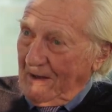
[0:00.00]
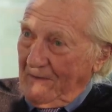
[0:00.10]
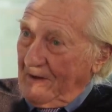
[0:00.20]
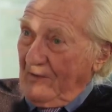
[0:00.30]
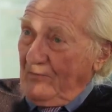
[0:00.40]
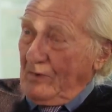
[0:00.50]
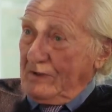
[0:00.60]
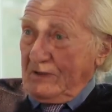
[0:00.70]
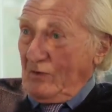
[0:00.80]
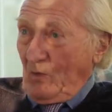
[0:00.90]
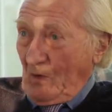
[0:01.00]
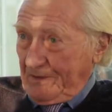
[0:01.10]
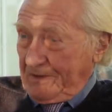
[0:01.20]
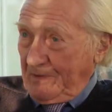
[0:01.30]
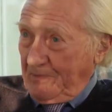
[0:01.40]
And the government didn't
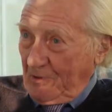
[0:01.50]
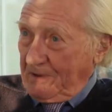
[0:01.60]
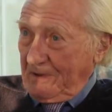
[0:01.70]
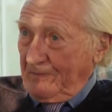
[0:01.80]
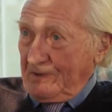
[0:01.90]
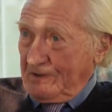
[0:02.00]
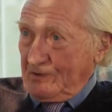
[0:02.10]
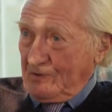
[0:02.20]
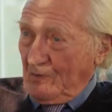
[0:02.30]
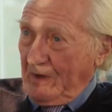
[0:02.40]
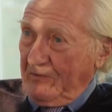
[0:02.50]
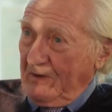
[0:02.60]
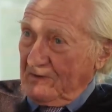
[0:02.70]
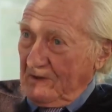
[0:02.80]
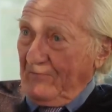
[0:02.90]
want to be put in a position where
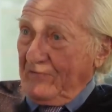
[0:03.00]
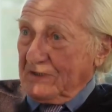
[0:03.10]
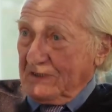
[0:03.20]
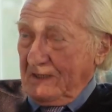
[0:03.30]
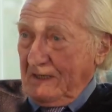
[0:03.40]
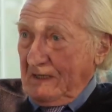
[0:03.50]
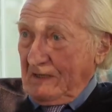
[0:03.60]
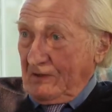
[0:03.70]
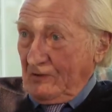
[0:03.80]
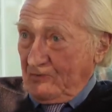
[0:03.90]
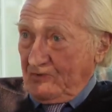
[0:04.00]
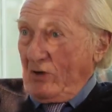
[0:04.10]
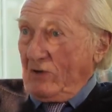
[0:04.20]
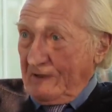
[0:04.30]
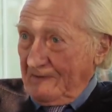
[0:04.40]
it was obviously
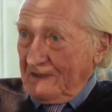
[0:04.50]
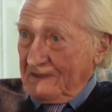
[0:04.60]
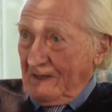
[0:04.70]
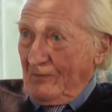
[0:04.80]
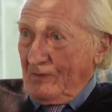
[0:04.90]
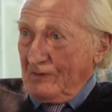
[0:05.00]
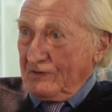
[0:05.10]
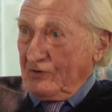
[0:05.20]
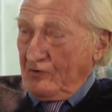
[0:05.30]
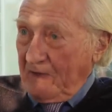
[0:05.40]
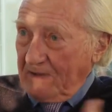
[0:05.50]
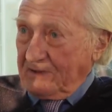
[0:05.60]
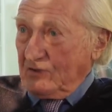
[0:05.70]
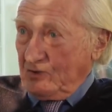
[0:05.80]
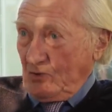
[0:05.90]
controlling these numbers,
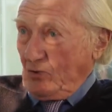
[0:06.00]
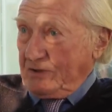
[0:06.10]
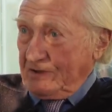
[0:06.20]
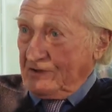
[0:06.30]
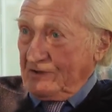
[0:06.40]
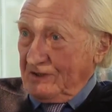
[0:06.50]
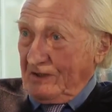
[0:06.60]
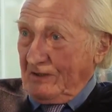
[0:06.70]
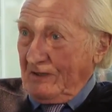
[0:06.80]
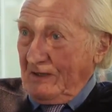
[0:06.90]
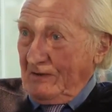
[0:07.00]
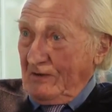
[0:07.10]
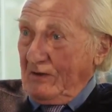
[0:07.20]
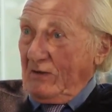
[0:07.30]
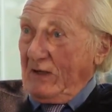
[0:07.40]
creating shortages here,
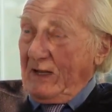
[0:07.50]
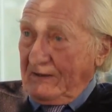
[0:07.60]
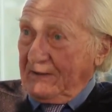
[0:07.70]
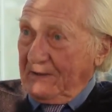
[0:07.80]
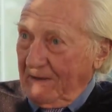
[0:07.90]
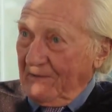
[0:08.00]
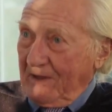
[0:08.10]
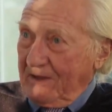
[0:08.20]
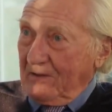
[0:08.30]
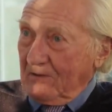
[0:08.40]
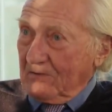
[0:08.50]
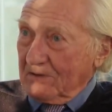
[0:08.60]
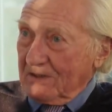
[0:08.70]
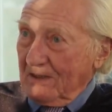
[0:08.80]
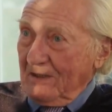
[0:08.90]
lengthening the
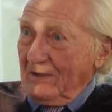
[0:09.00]
queues,